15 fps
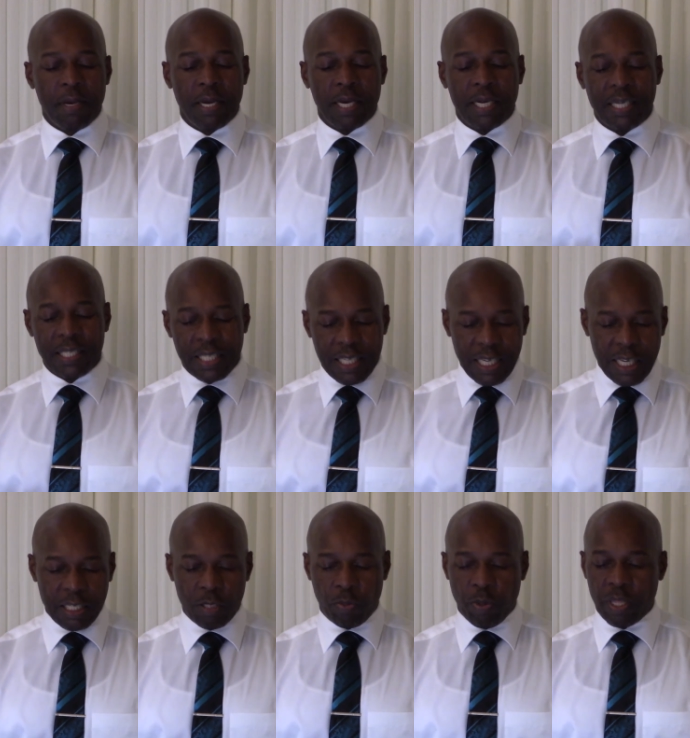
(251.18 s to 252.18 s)

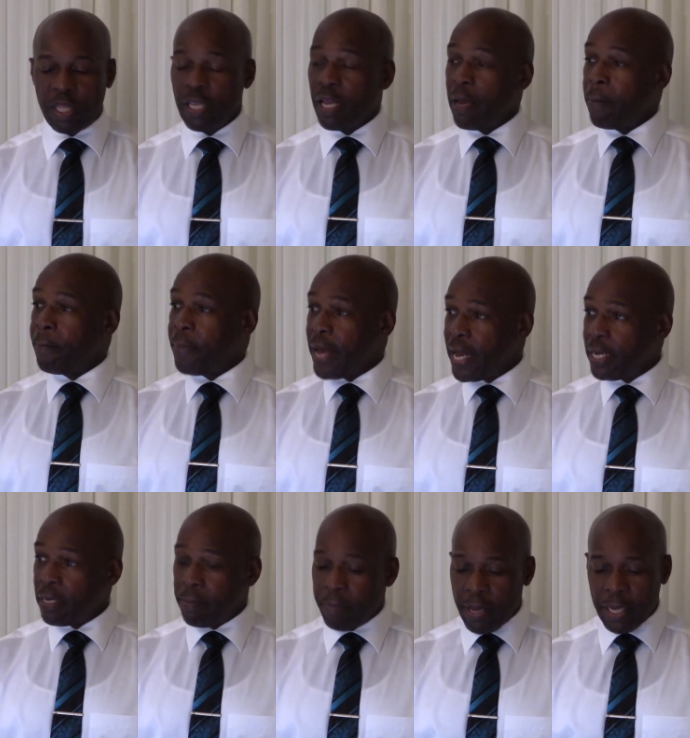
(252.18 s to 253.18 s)
consist with the
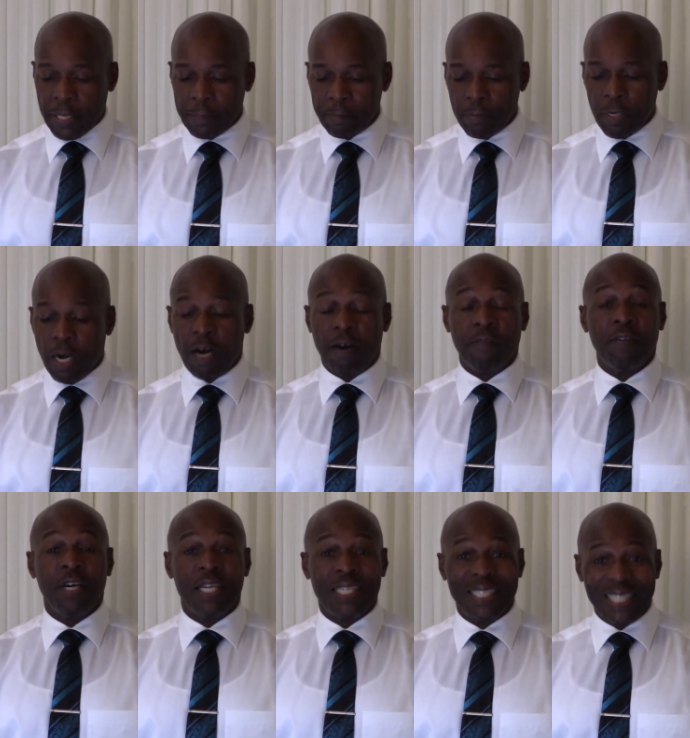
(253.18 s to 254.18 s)
abandonment
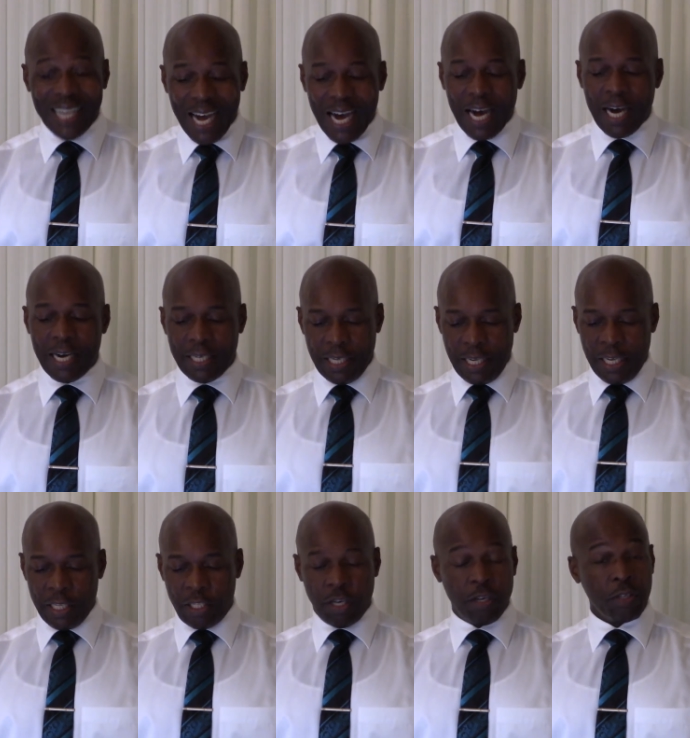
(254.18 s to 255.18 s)
of
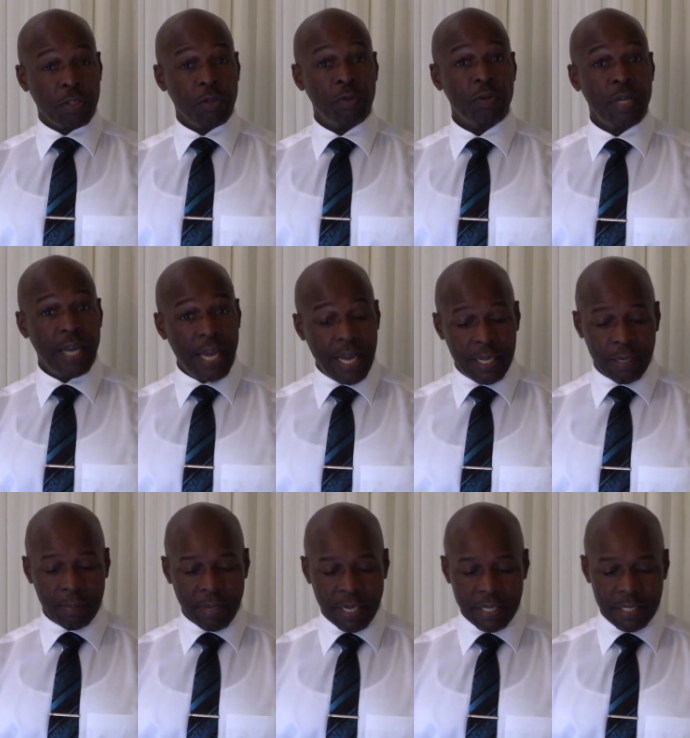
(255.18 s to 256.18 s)
non-eternal
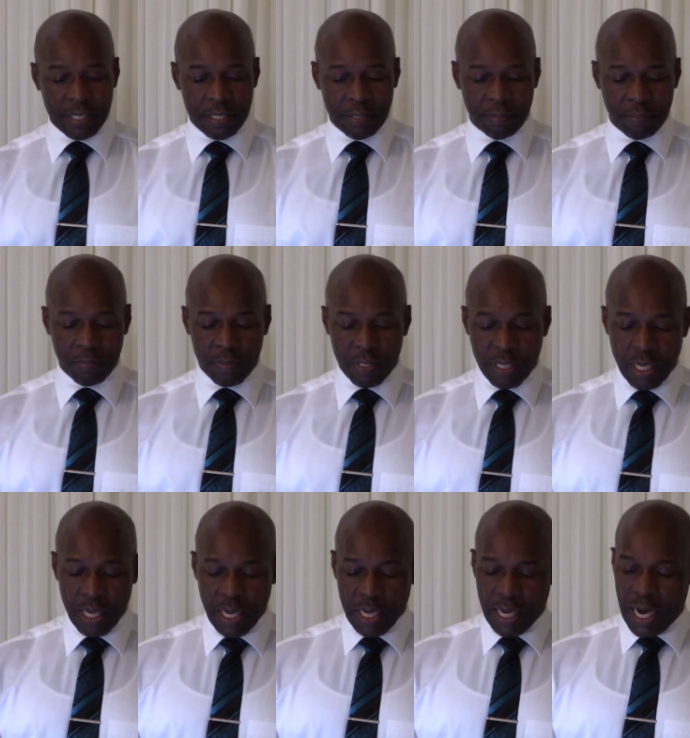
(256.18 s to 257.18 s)
elements.
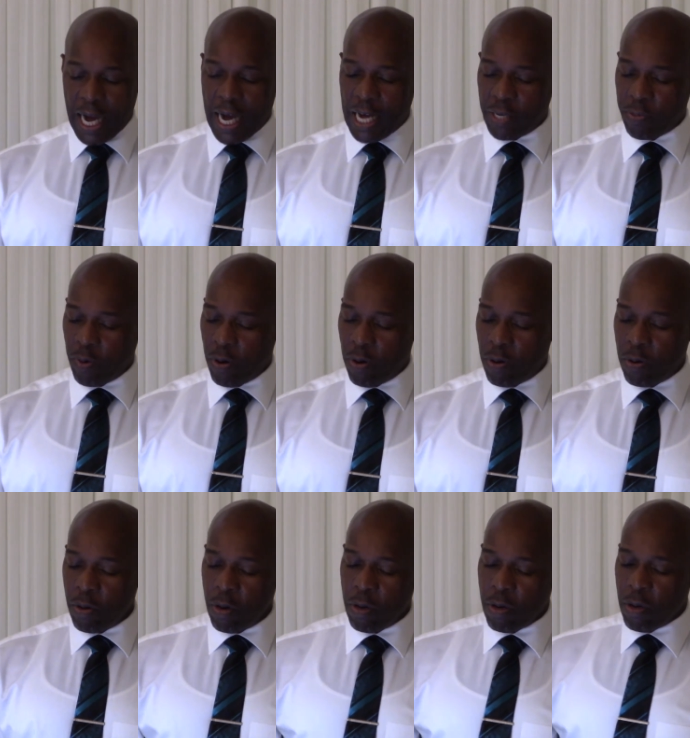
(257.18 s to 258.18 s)
God
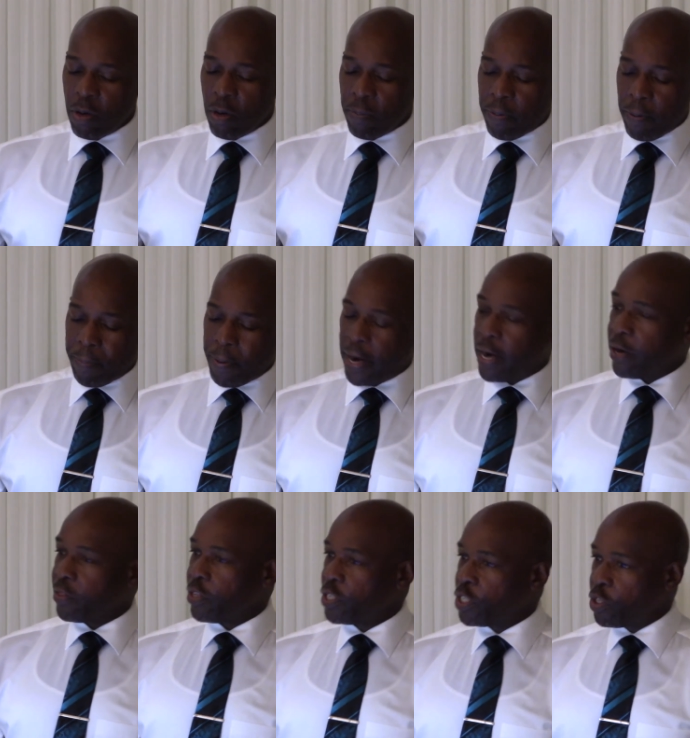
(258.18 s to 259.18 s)
will prepare
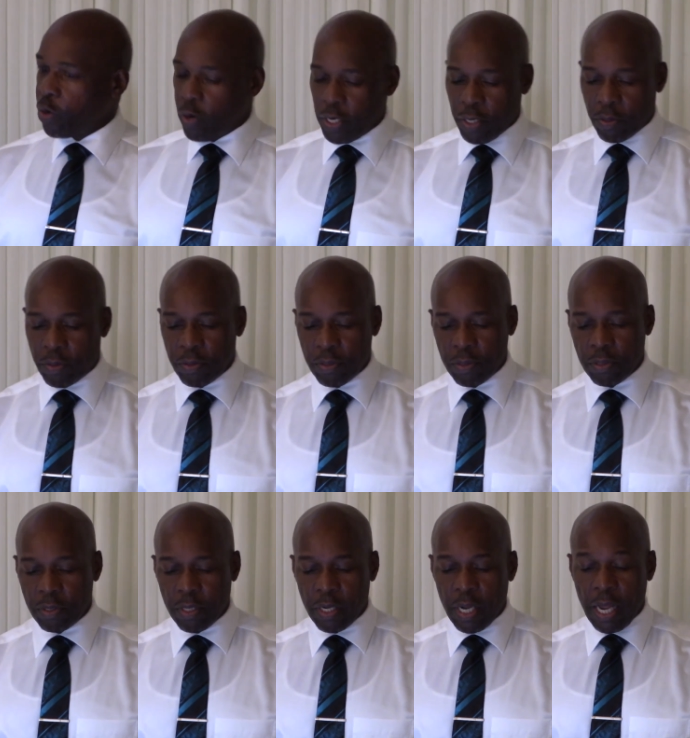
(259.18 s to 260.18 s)
the soil
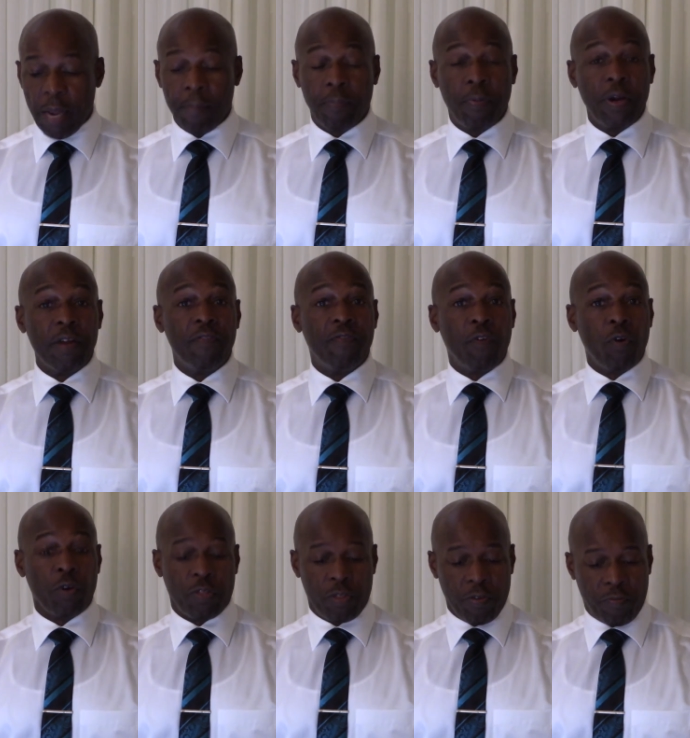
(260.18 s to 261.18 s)
and bring
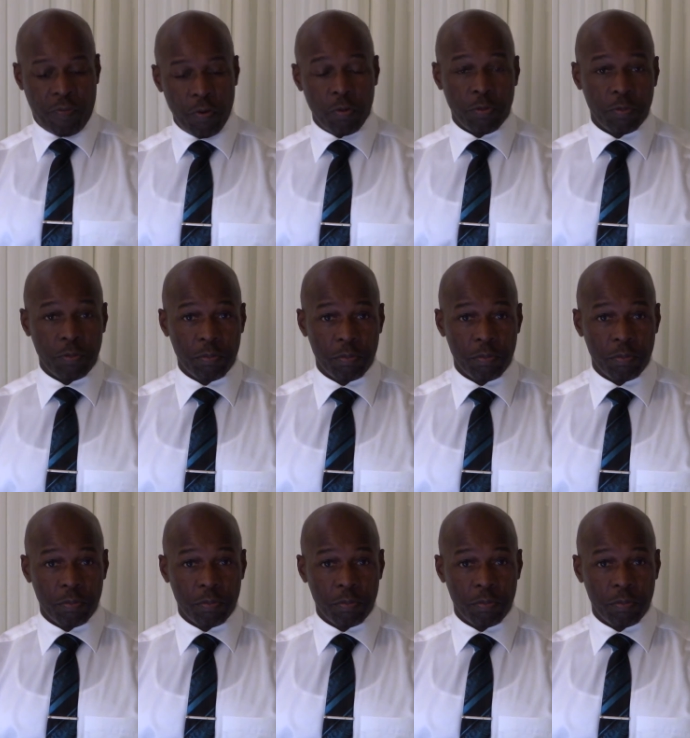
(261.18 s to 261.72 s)
forth the fruit.